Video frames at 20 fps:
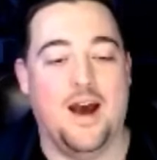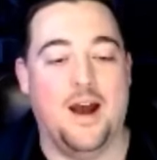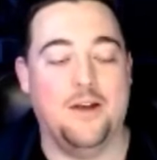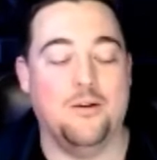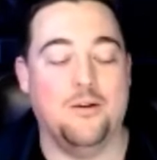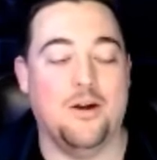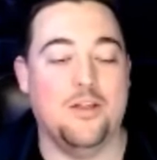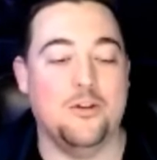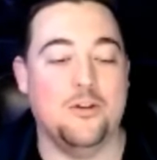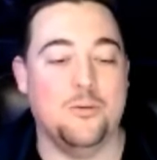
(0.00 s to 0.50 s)

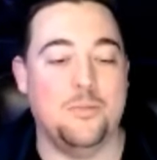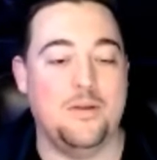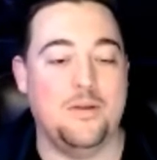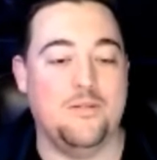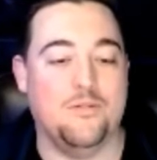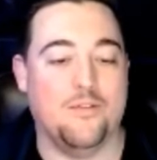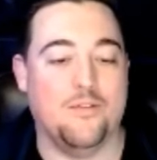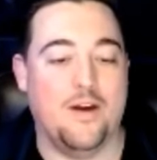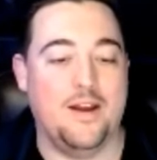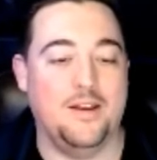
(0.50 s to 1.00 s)
I'd rather be
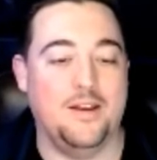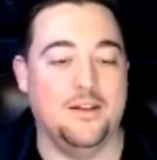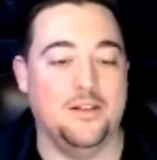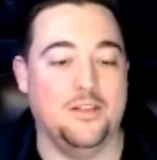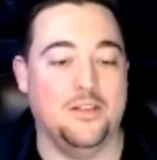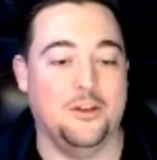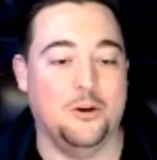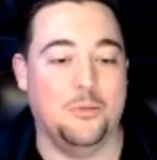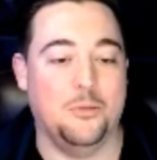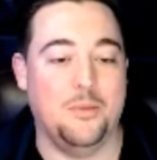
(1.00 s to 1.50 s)
frightened a
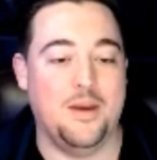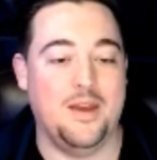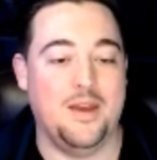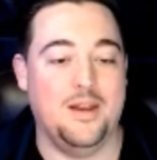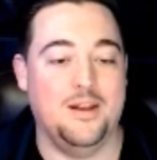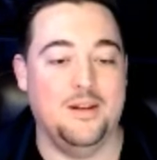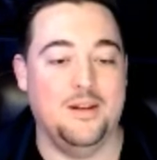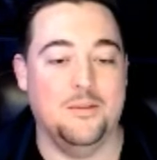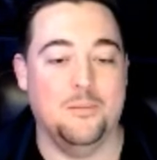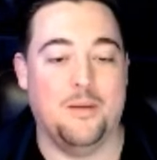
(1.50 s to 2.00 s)
little
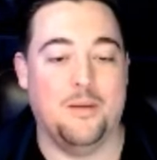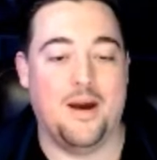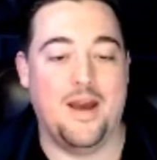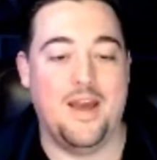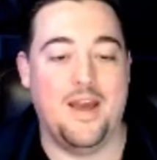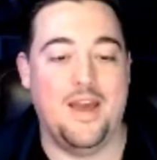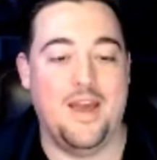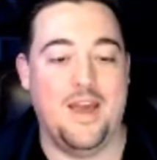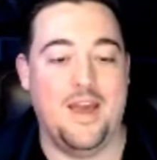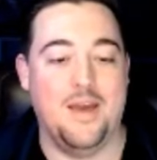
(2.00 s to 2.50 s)
bit
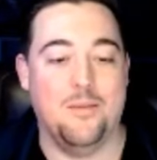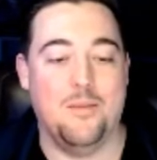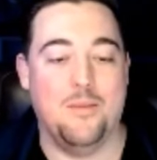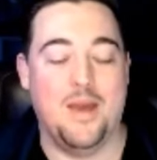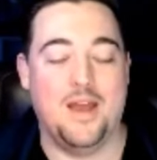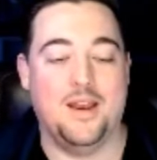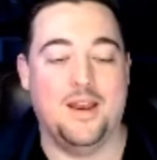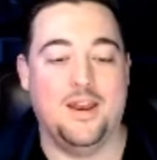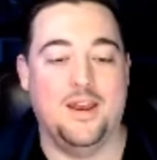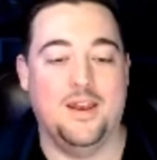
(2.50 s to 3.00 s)
by a
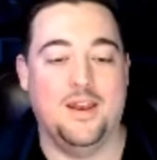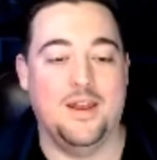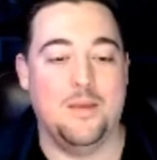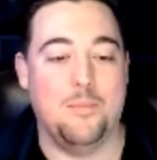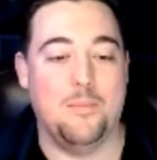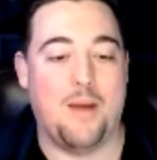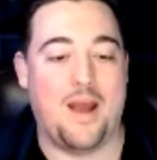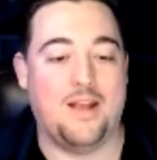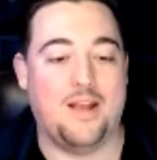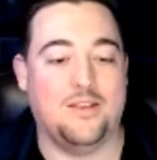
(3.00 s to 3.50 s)
man in a
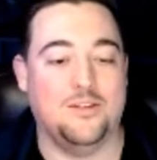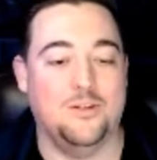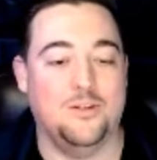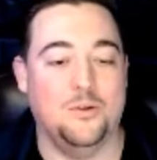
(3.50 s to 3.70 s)
bat